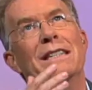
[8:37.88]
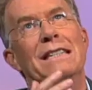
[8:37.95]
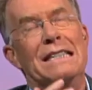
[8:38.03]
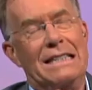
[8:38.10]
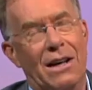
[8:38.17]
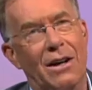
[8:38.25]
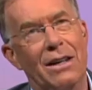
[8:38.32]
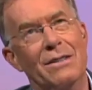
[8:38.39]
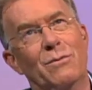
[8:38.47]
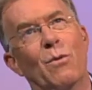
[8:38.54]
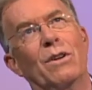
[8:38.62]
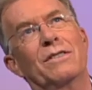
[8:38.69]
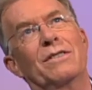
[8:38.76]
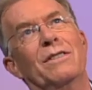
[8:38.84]
in science,
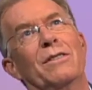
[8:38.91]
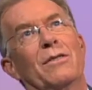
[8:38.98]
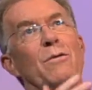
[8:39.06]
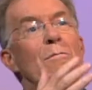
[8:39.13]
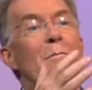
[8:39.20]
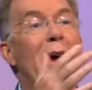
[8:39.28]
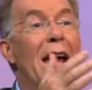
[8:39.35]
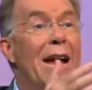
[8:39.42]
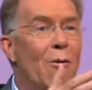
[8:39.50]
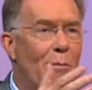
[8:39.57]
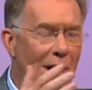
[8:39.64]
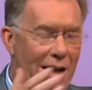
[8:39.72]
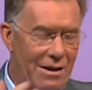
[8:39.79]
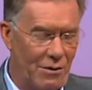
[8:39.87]
ones that you may or
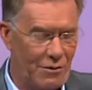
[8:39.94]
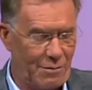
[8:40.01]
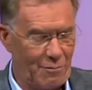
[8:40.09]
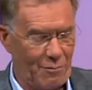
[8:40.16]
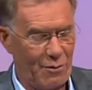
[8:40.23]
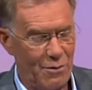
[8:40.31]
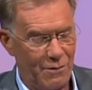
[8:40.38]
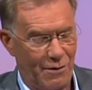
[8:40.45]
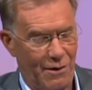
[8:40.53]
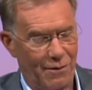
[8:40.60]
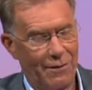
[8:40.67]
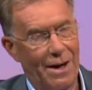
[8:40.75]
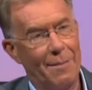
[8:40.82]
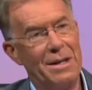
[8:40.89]
may not approve
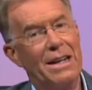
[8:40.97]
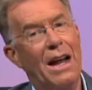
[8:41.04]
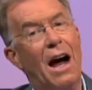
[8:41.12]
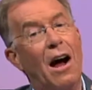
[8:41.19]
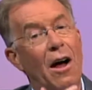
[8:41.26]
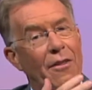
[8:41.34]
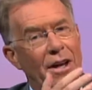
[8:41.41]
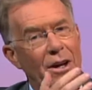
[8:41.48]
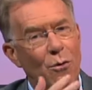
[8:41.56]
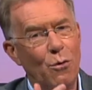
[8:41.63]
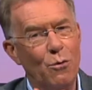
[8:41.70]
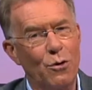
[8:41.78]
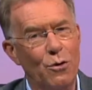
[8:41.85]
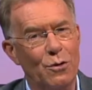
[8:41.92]
of. I mean, are they
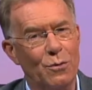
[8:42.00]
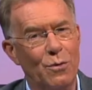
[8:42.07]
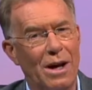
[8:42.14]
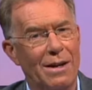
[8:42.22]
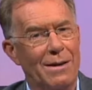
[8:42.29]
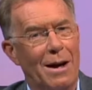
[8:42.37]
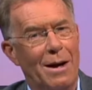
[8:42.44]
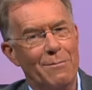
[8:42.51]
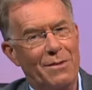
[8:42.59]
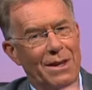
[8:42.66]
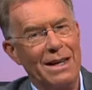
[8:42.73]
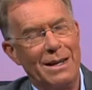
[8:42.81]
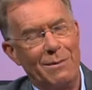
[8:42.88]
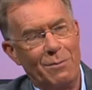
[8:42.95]
all good? I, I'm
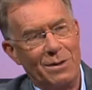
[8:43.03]
thinking